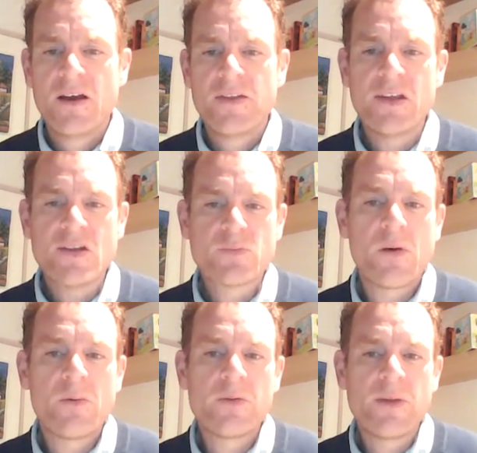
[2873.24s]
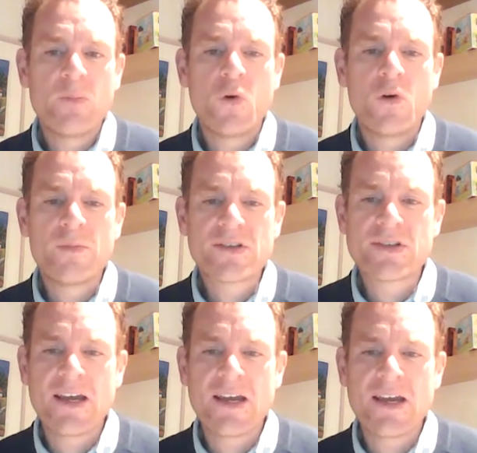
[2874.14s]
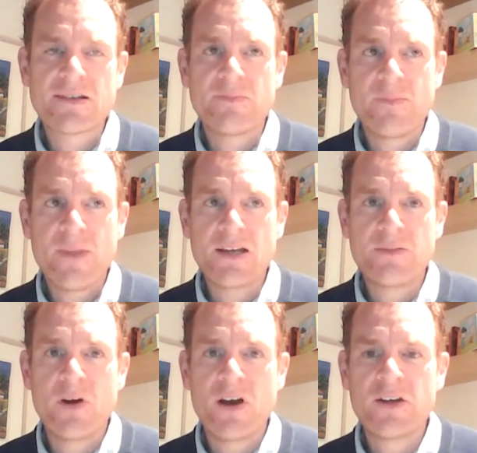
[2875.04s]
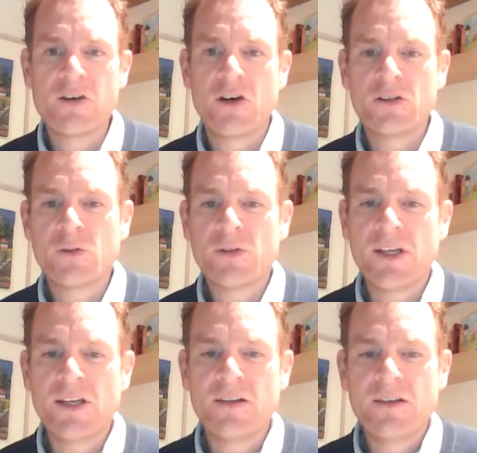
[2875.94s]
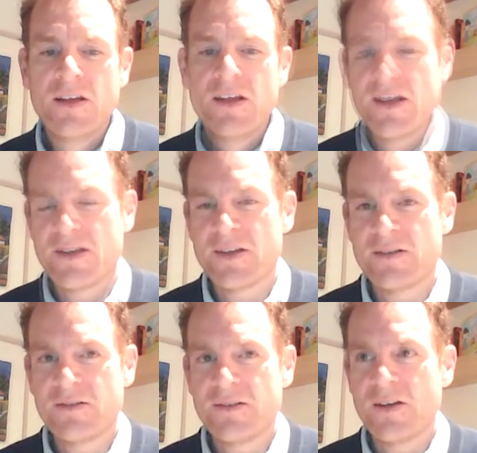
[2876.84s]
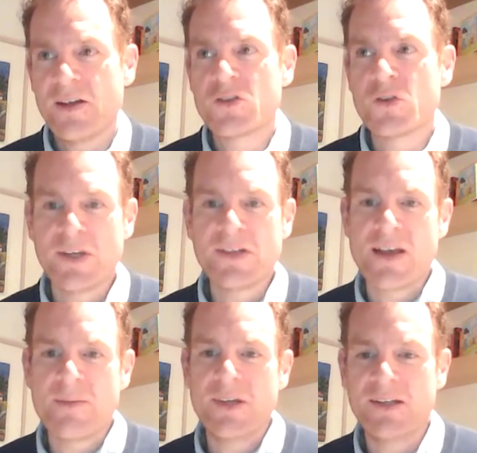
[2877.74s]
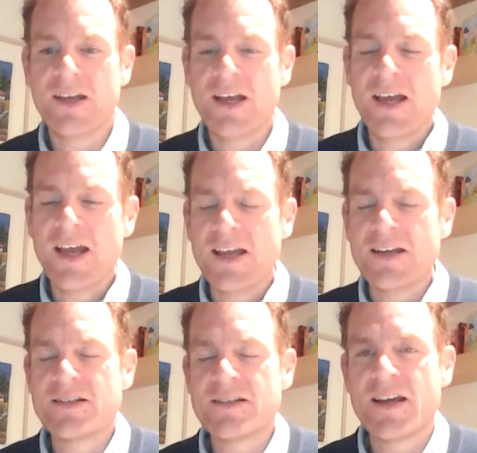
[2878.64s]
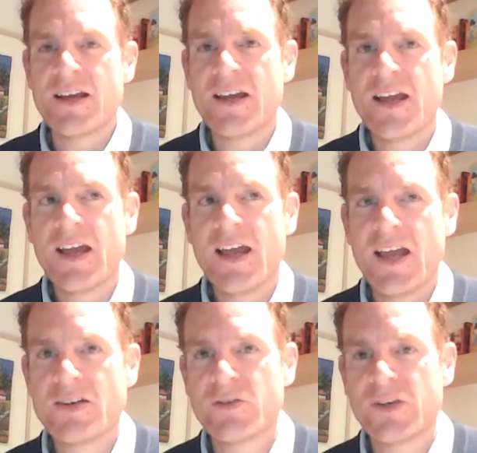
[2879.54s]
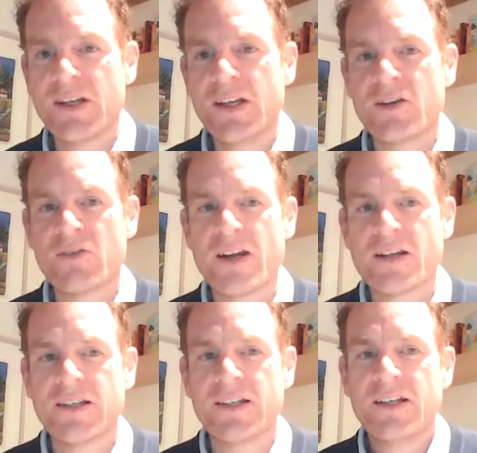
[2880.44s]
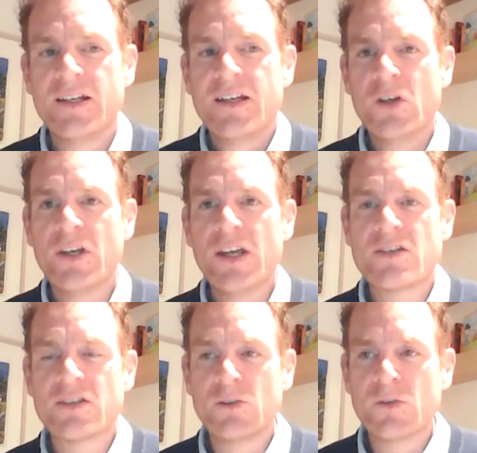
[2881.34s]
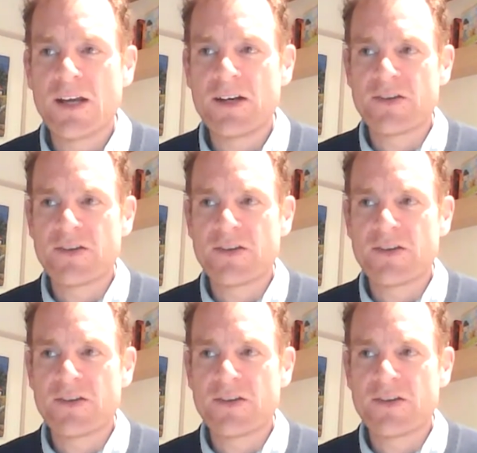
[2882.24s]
I think there's probably more mistakes made by not looking than doing something and doing it incorrectly. You need to look under